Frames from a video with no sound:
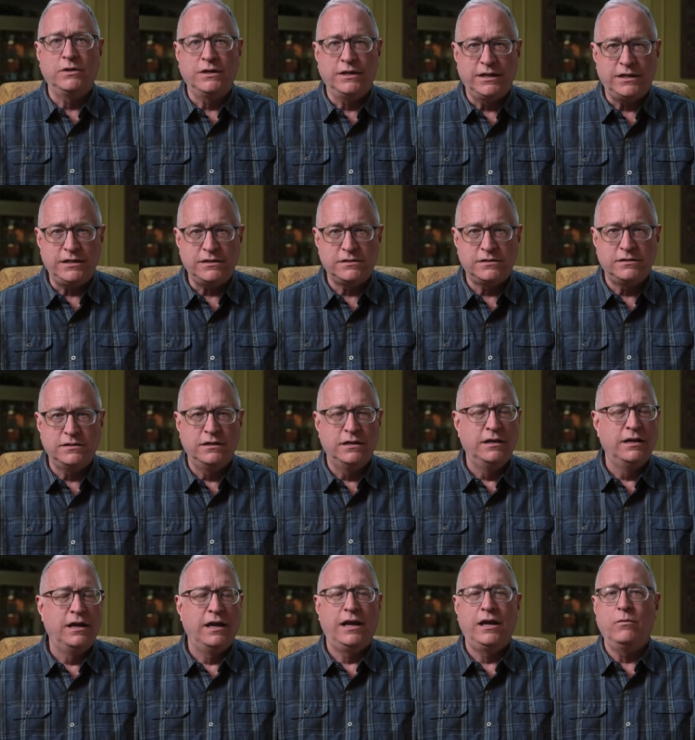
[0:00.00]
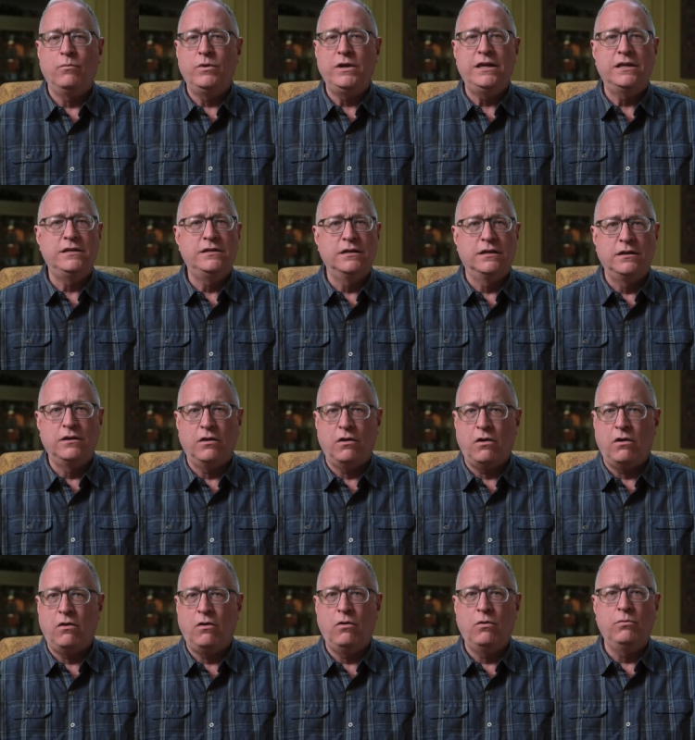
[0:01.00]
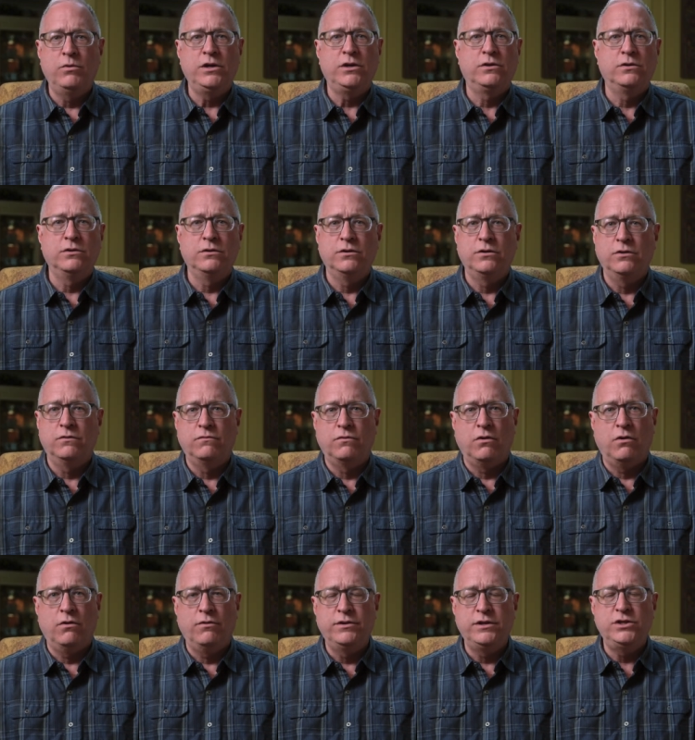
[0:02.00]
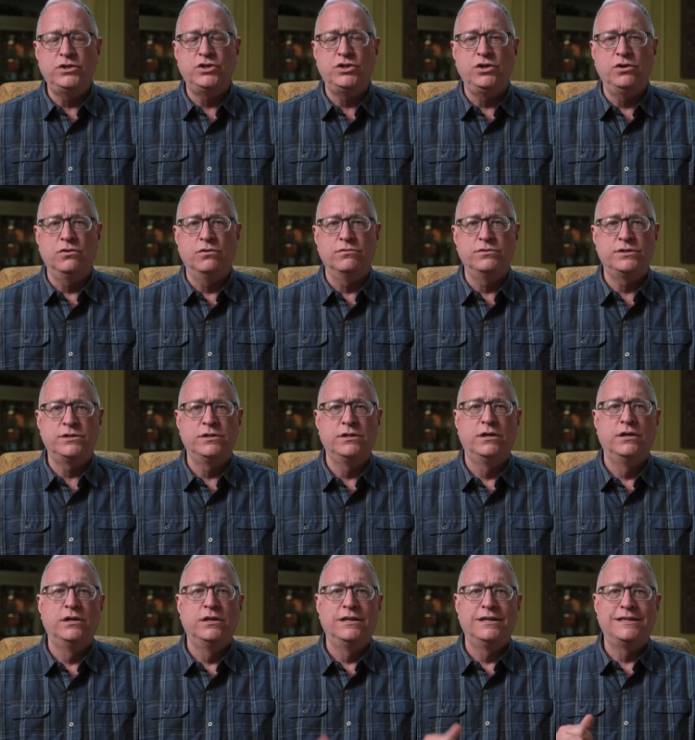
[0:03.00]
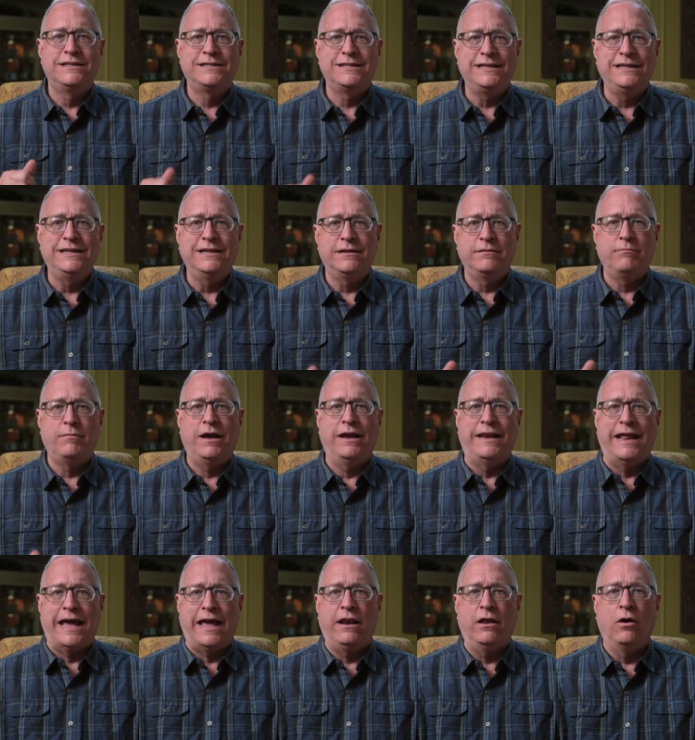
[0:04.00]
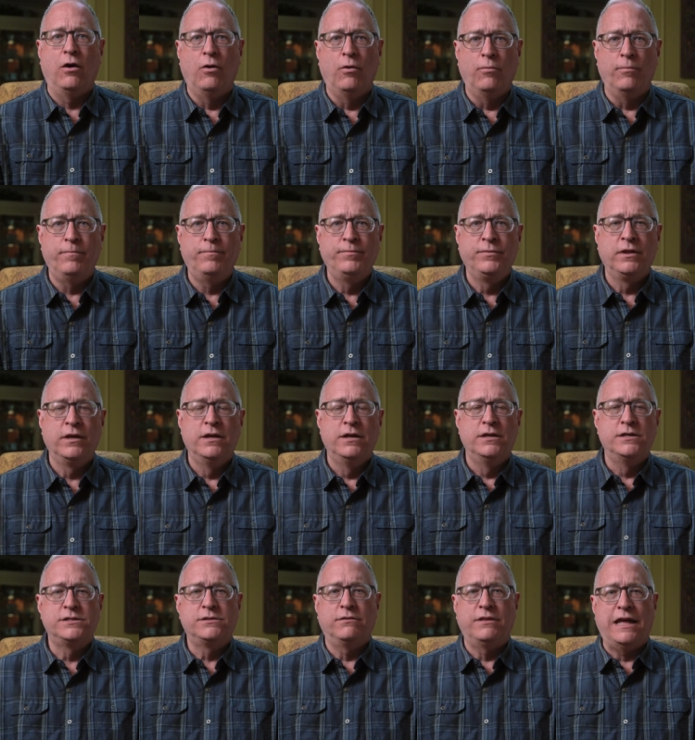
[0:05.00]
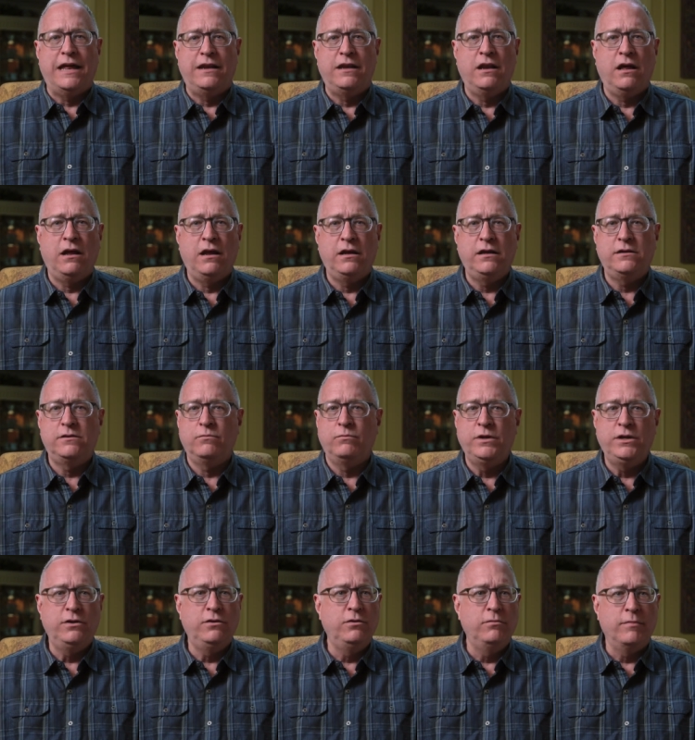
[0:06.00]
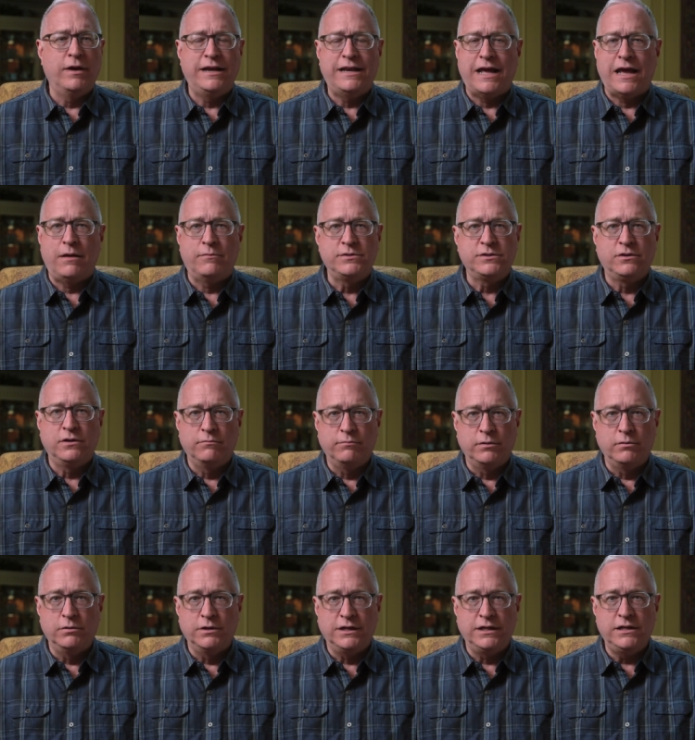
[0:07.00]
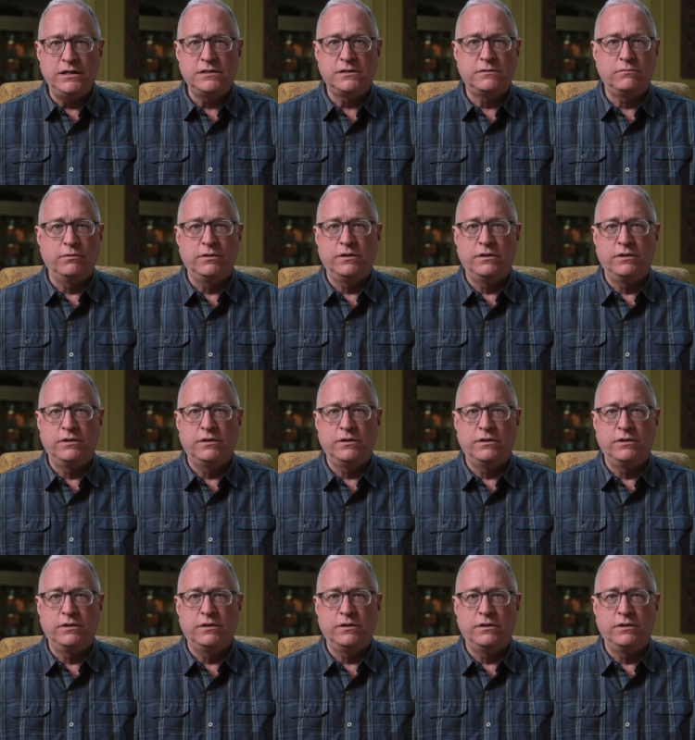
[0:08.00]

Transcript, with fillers: released. And we had done all we could over all these years to get my dad home. So that night, we knew my dad was going to be released